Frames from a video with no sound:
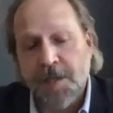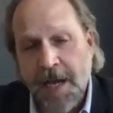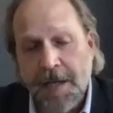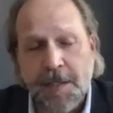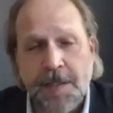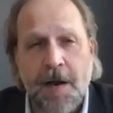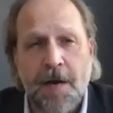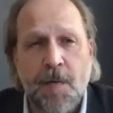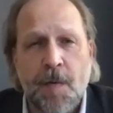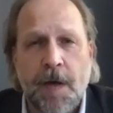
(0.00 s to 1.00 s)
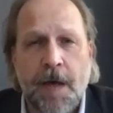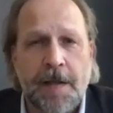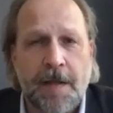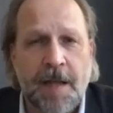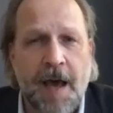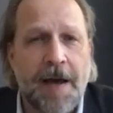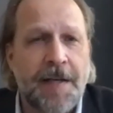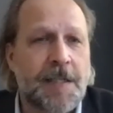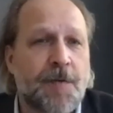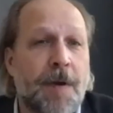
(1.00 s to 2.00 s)
chances are you will get the
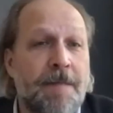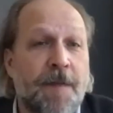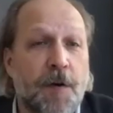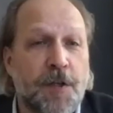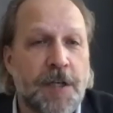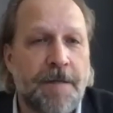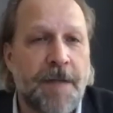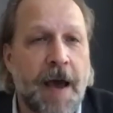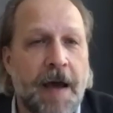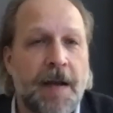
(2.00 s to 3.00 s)
ice cream version of that.